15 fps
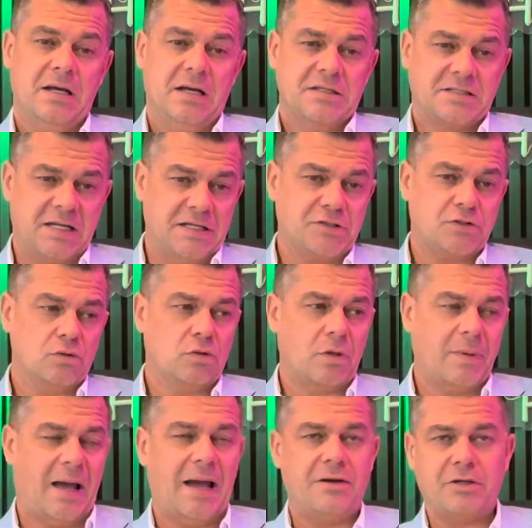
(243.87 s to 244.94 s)
So let's talk
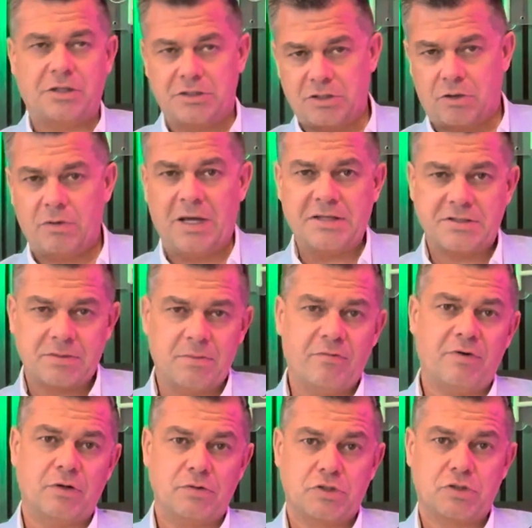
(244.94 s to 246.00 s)
about how you're going to create some of
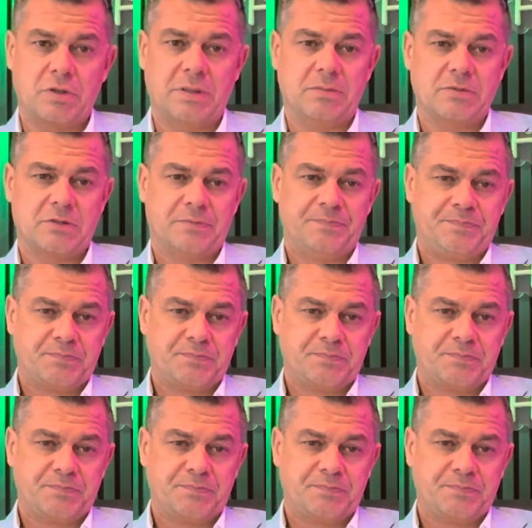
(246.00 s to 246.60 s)
those streams.